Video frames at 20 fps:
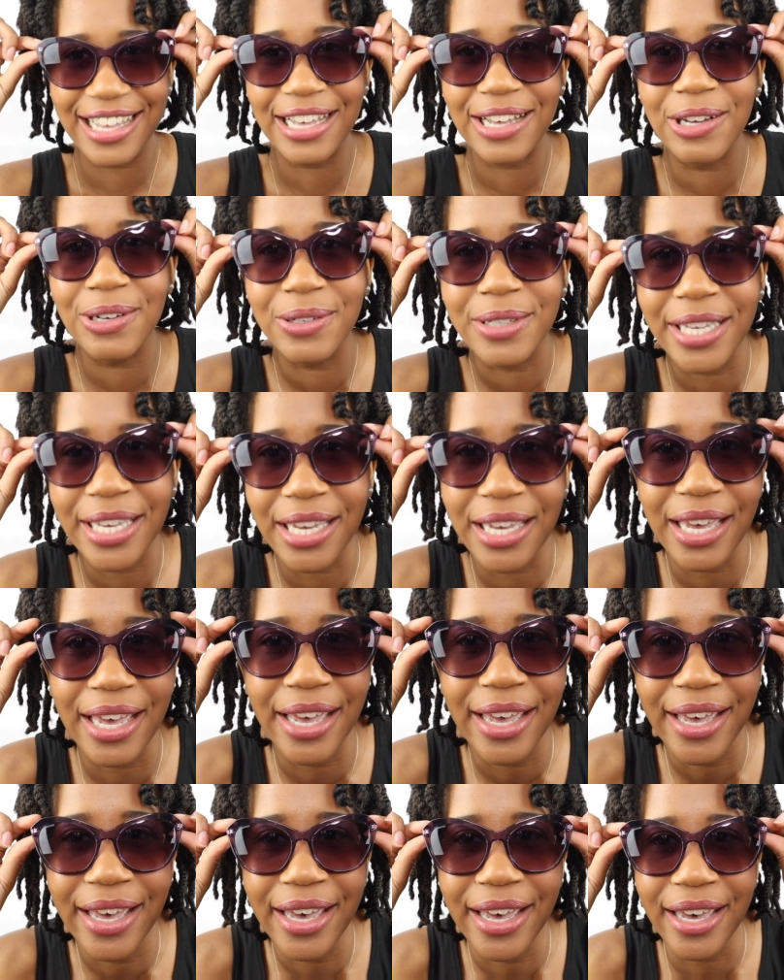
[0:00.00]

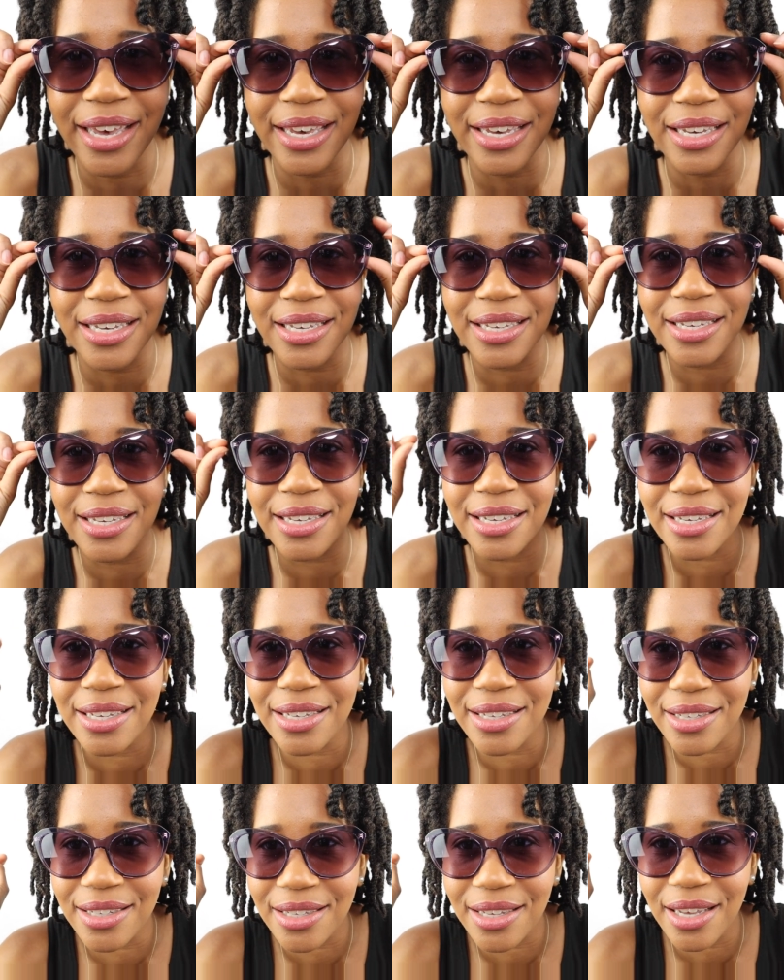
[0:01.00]
Okay.
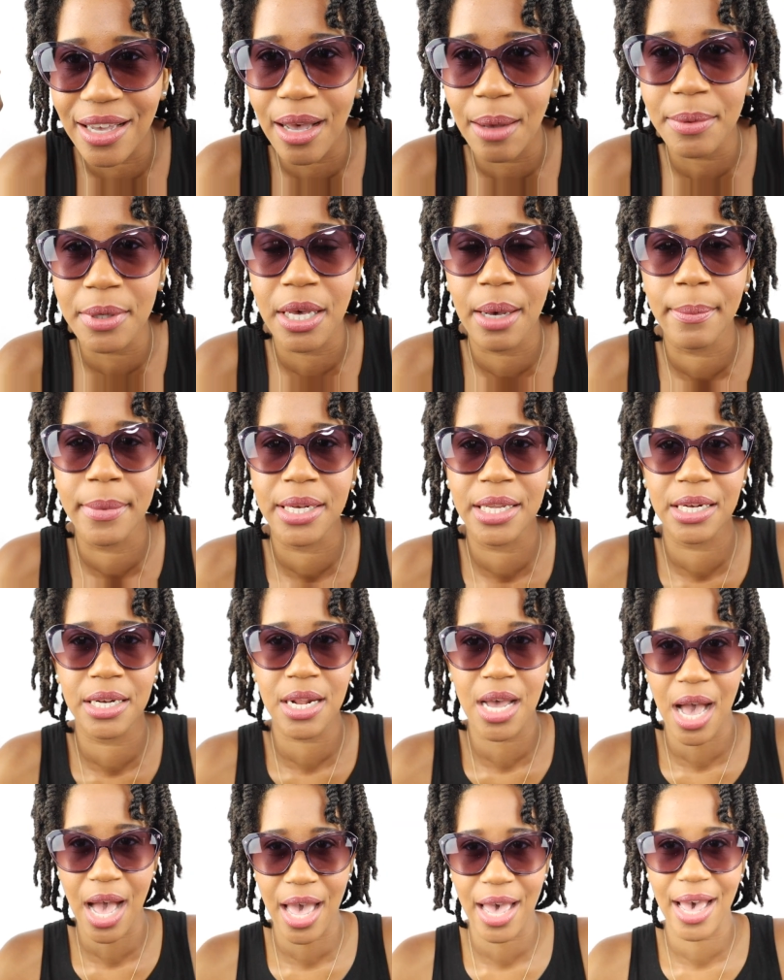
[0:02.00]
I'm coming in
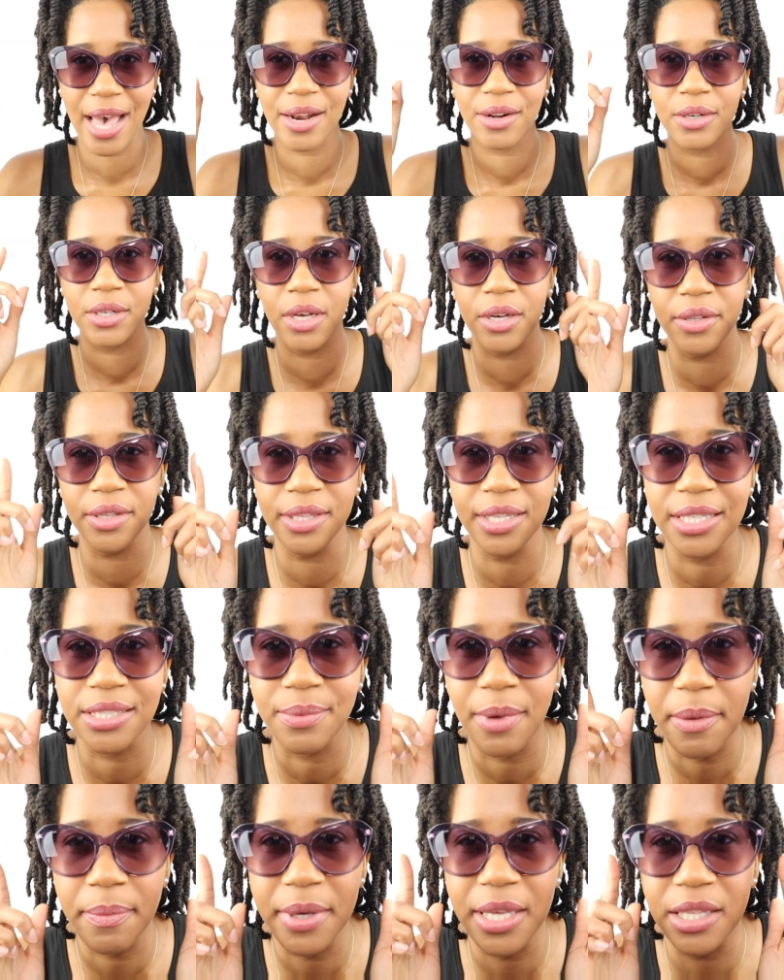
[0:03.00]
hot. I don't know. These
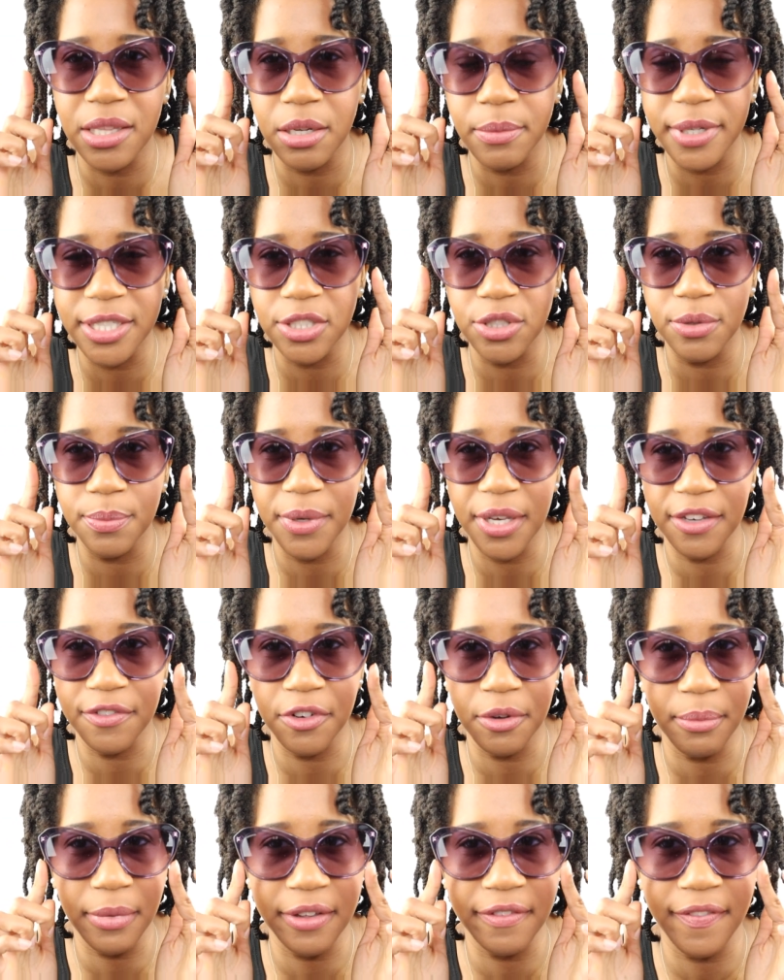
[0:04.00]
might be a little bit too big
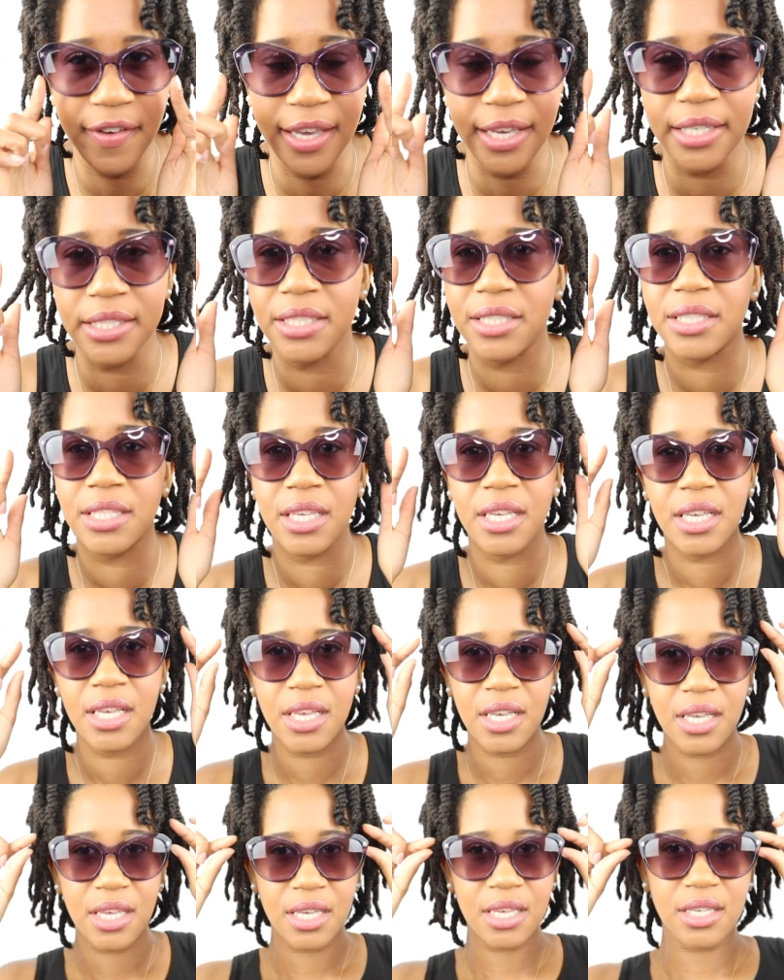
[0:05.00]
for my face.
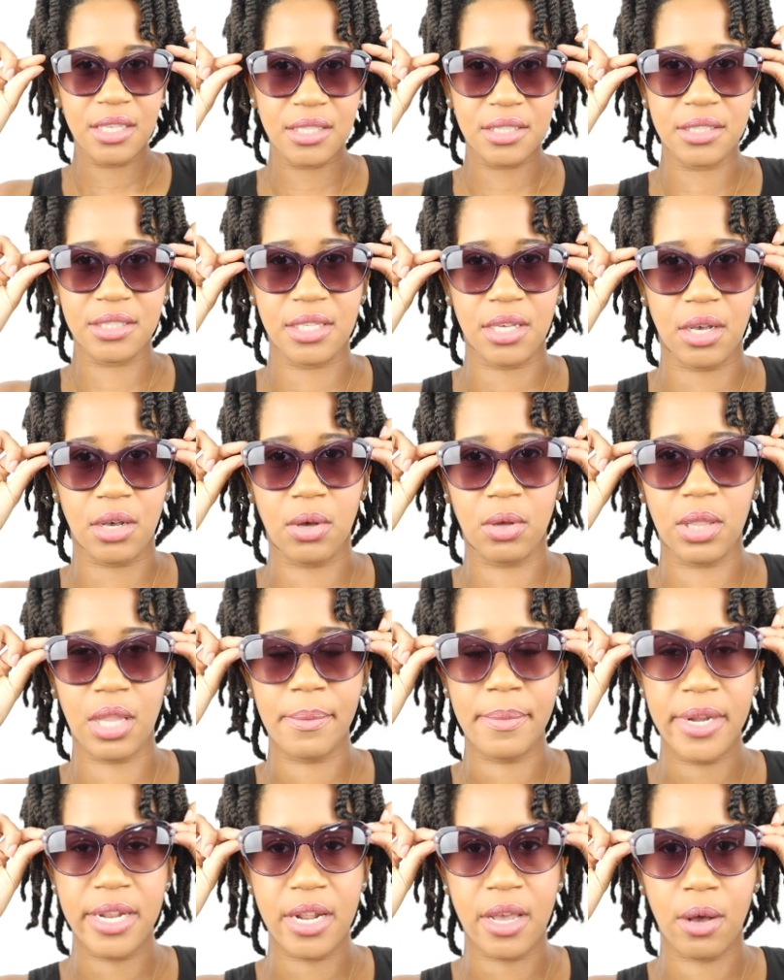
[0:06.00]
So let
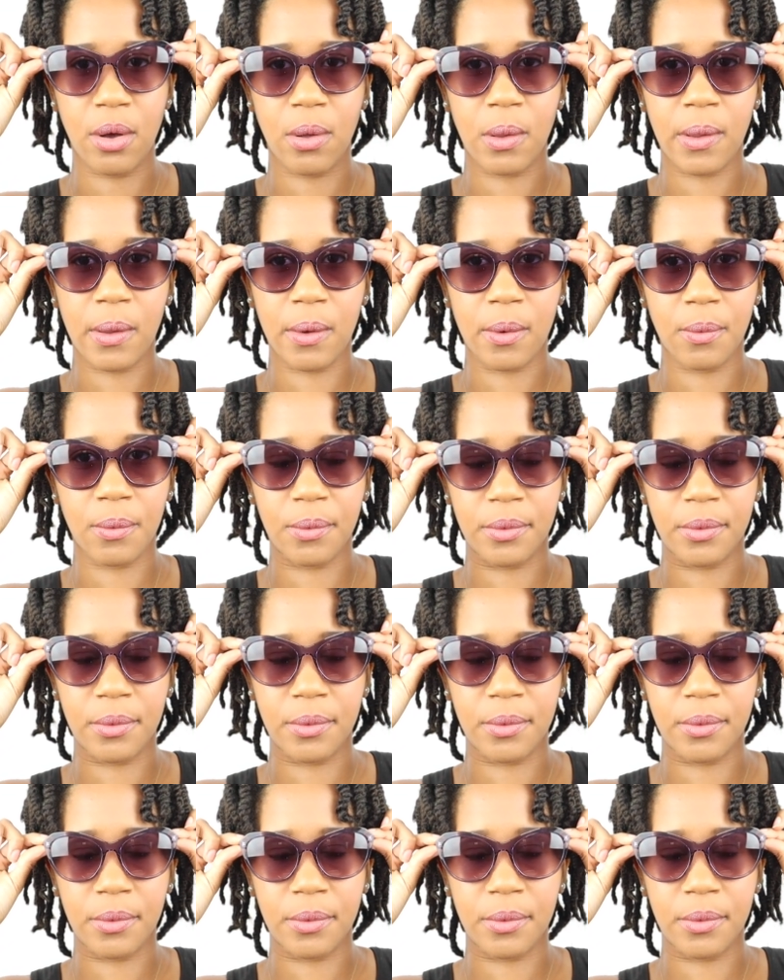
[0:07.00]
me know.